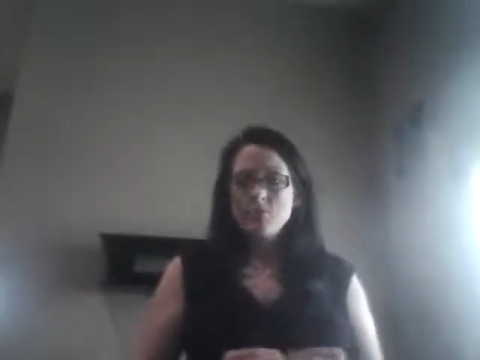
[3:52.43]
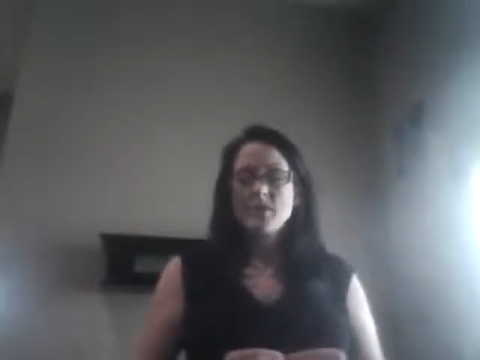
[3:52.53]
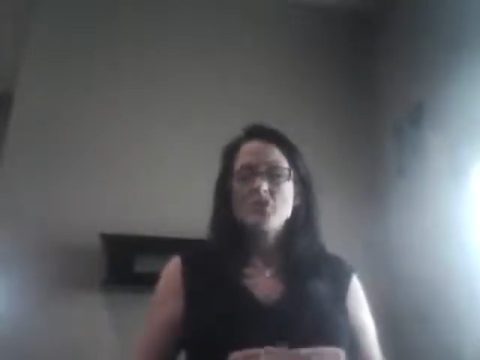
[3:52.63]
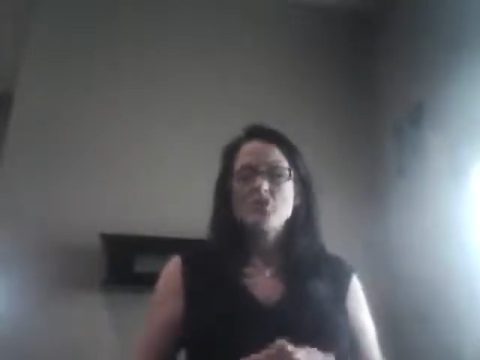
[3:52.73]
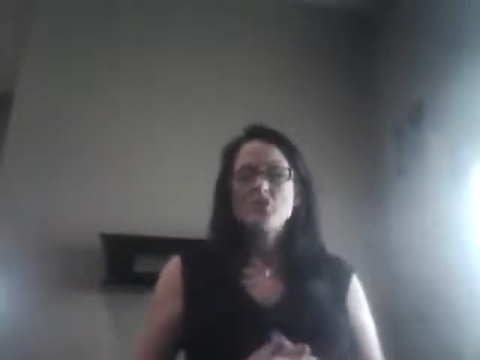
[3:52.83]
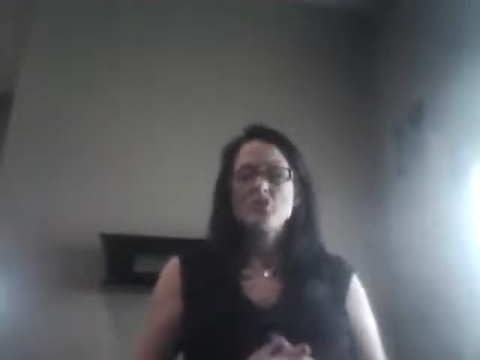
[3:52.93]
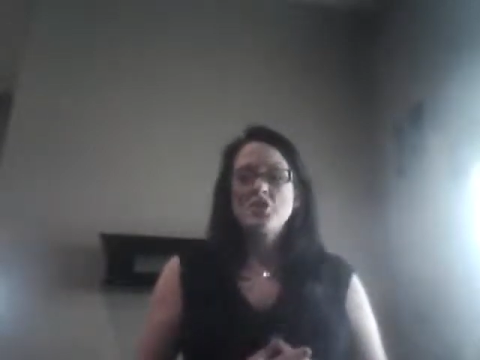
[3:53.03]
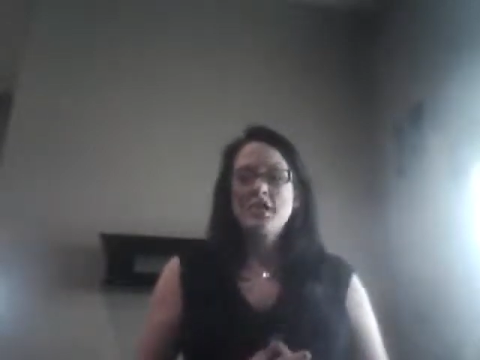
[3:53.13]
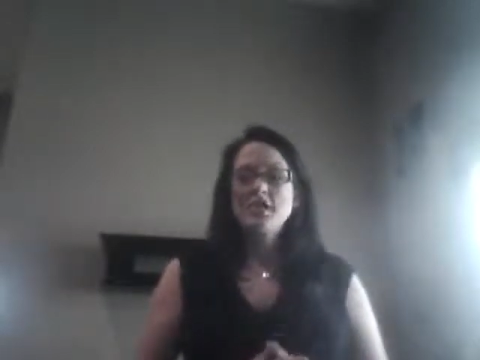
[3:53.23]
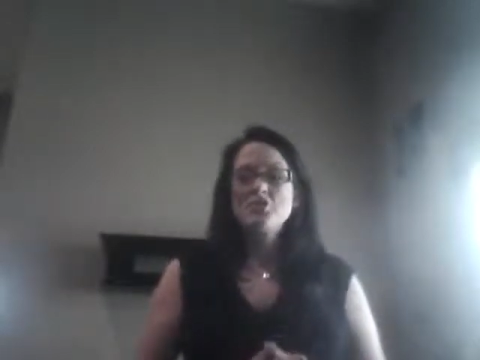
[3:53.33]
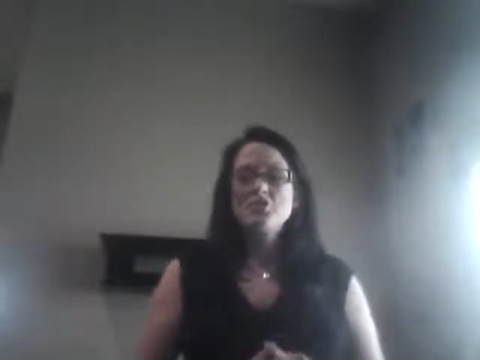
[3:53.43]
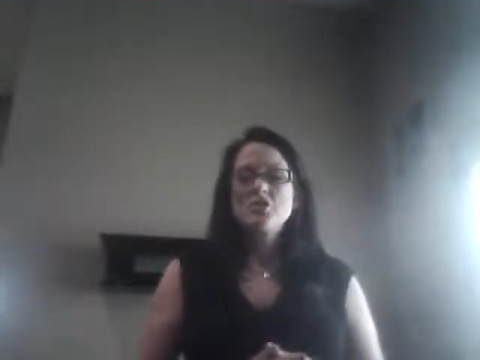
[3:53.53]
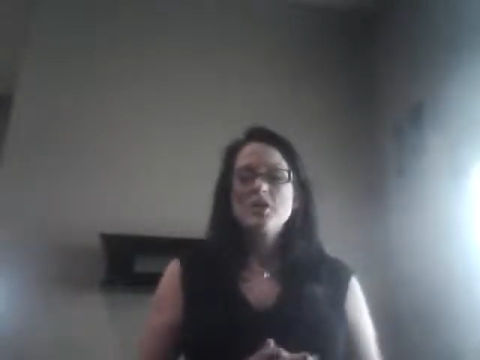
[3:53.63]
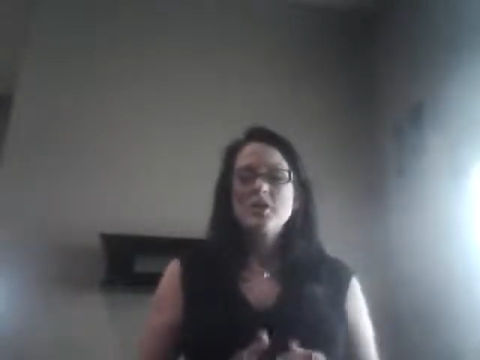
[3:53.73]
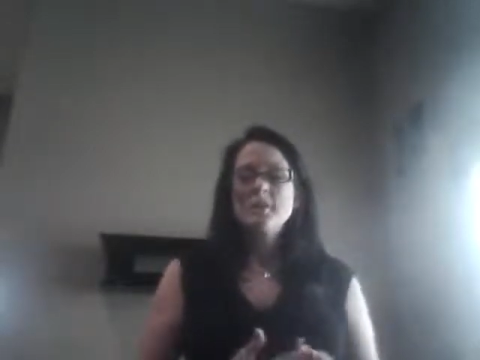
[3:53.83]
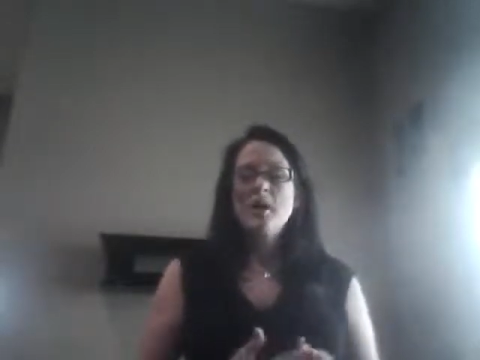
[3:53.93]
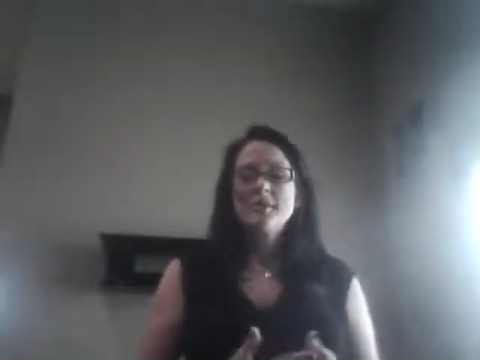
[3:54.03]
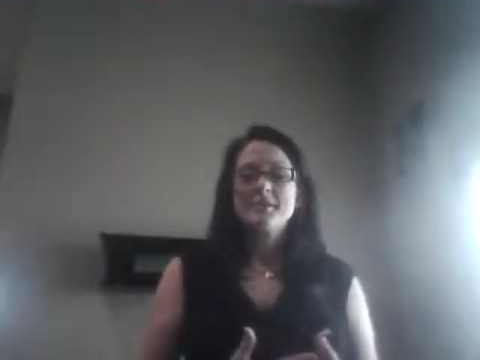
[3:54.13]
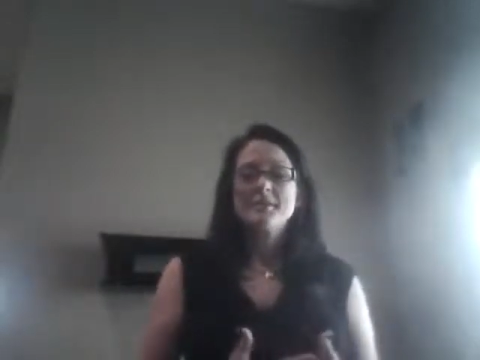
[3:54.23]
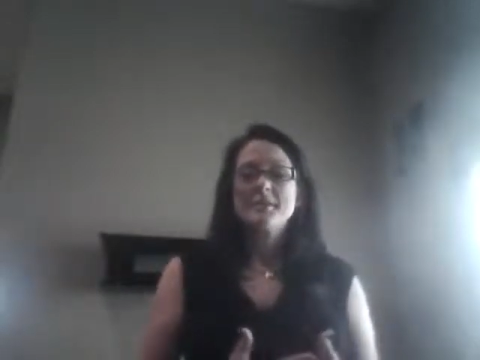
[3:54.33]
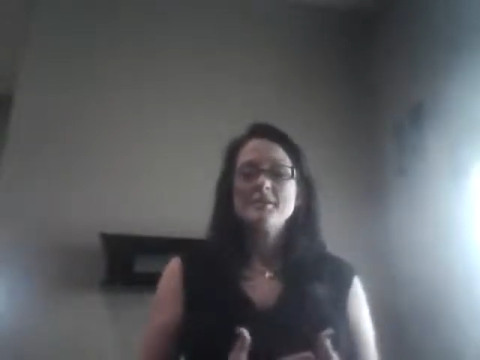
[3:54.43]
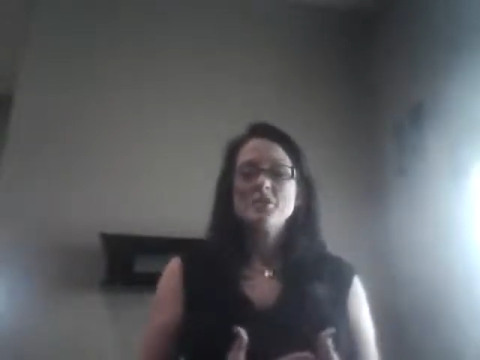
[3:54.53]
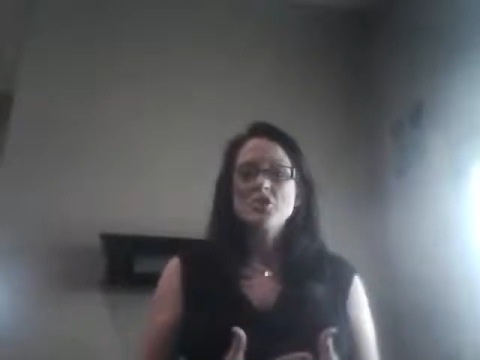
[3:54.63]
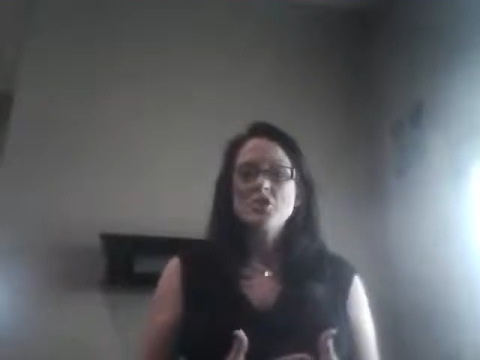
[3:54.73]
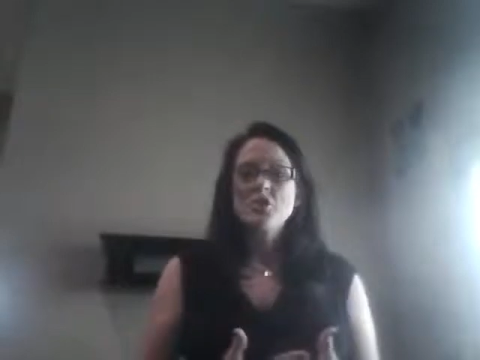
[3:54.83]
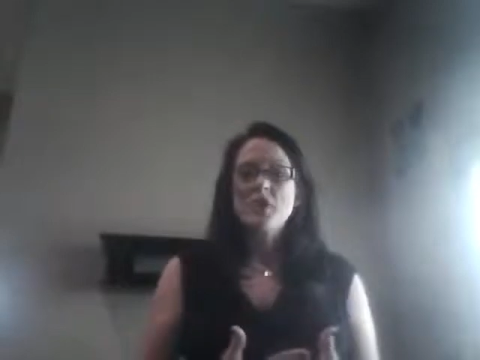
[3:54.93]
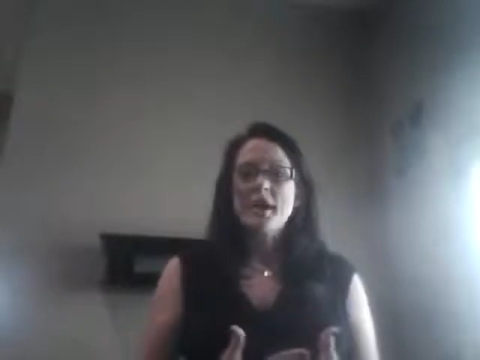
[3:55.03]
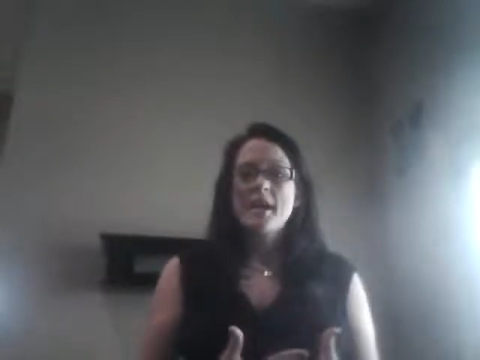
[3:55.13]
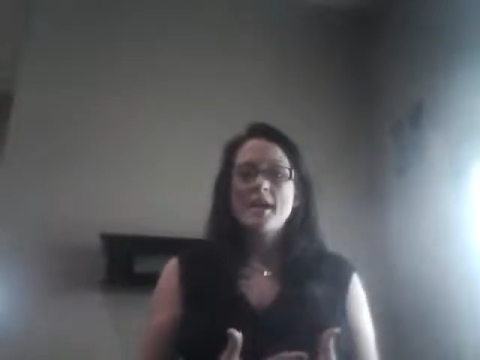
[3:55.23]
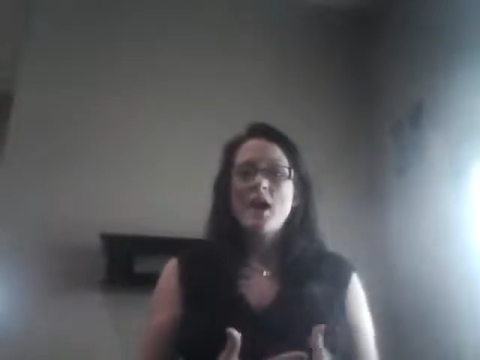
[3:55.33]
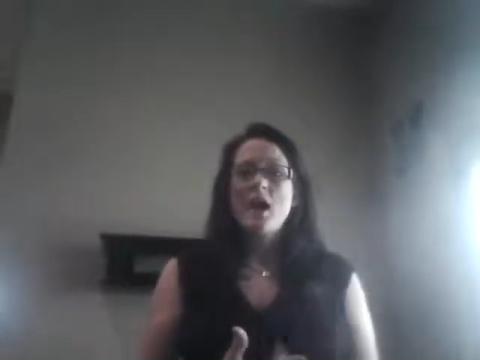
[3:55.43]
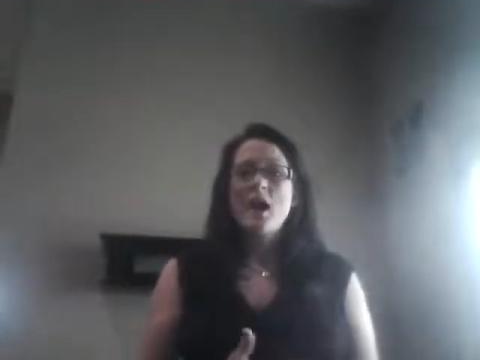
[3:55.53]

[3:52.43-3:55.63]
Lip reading: we should change the policy to an